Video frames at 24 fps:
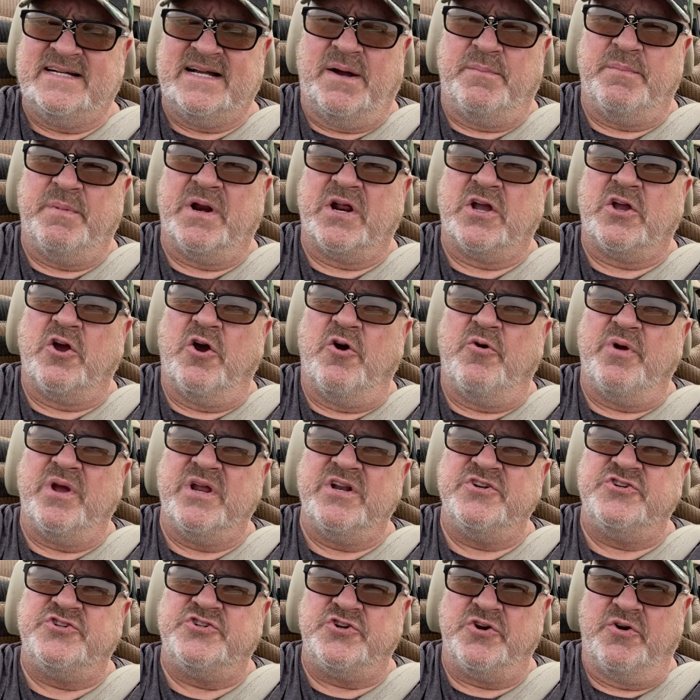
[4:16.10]
I'm gonna go
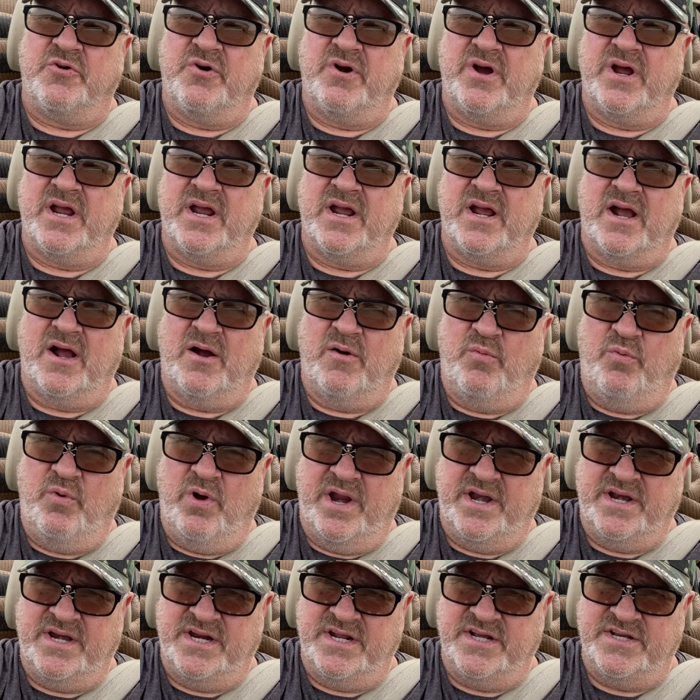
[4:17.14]
enjoy a
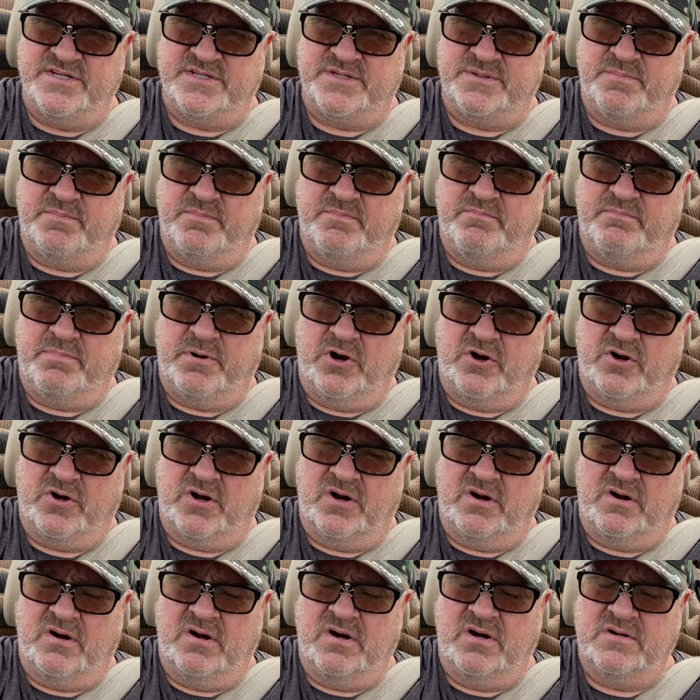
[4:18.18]
Wendy's
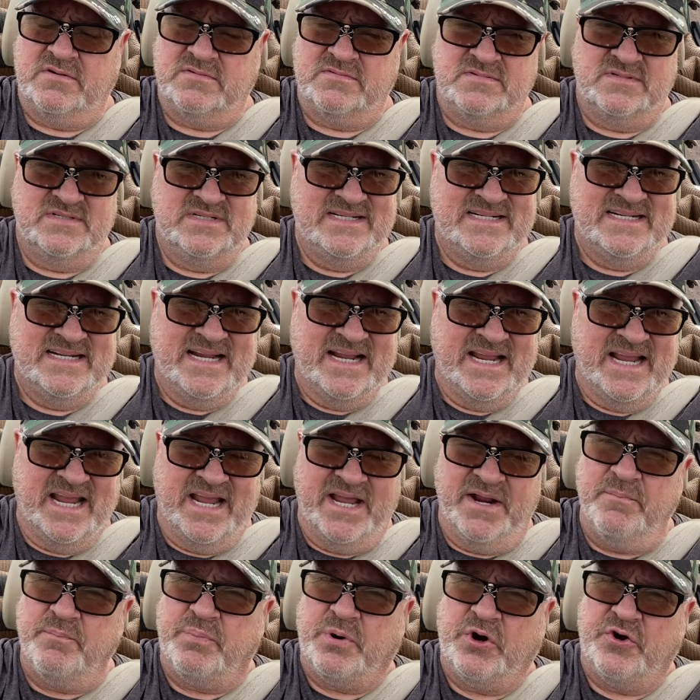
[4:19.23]
burger
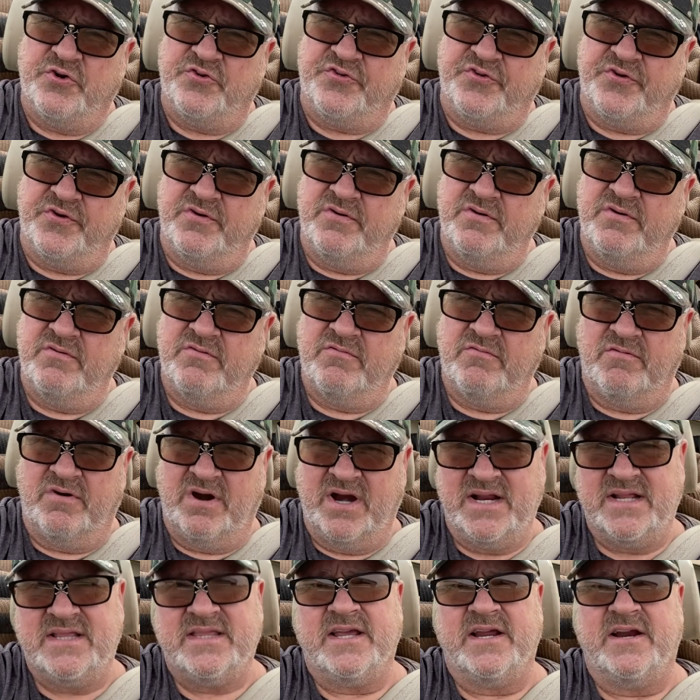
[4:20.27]
in person
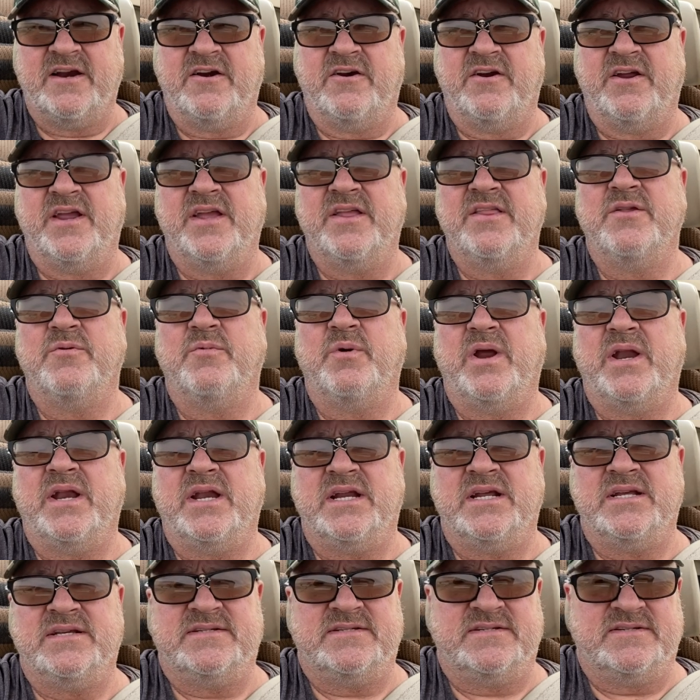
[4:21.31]
right there in the
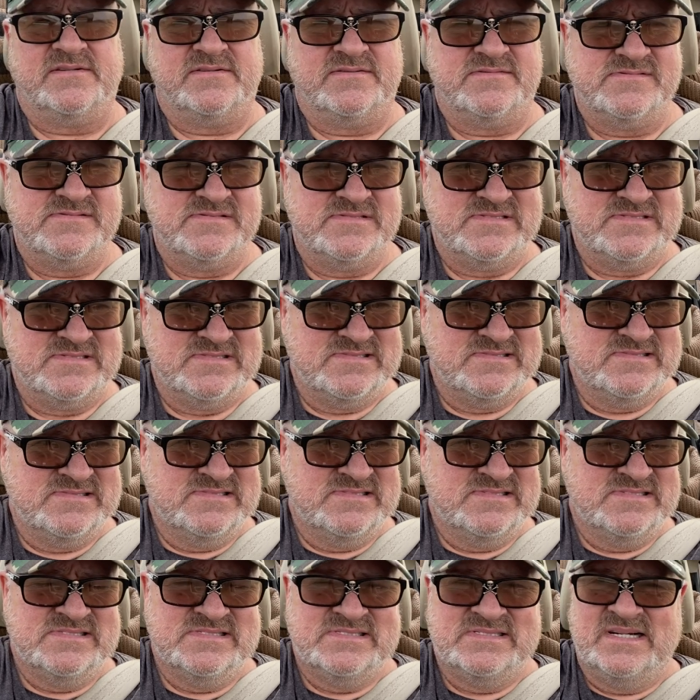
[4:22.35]
Wendy's.
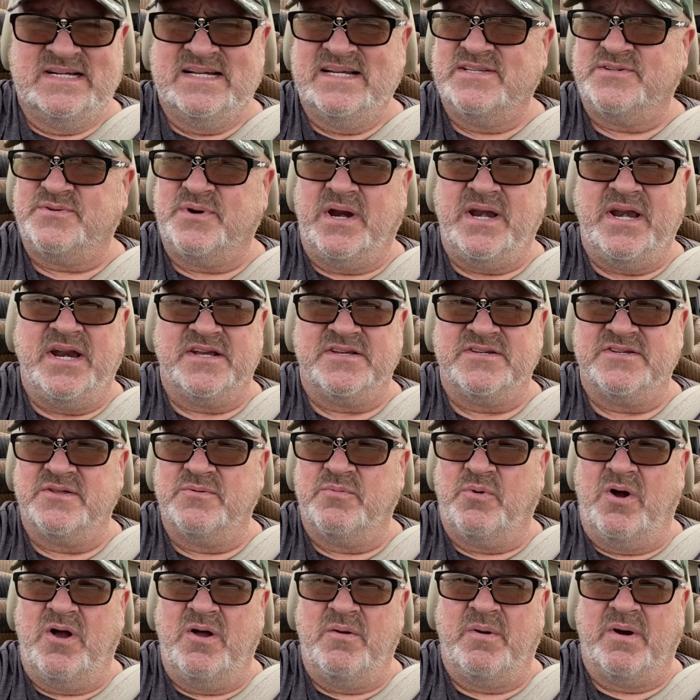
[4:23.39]
It's right next to
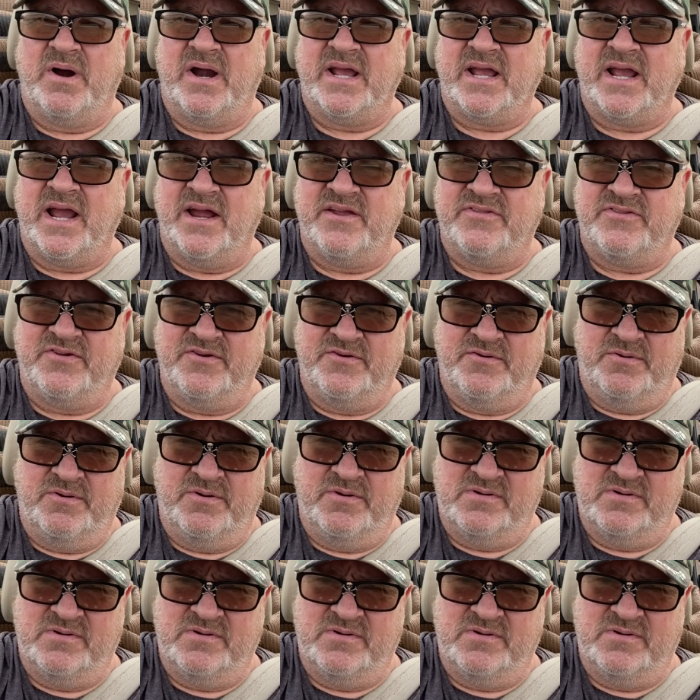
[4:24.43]
the Walmart I got to.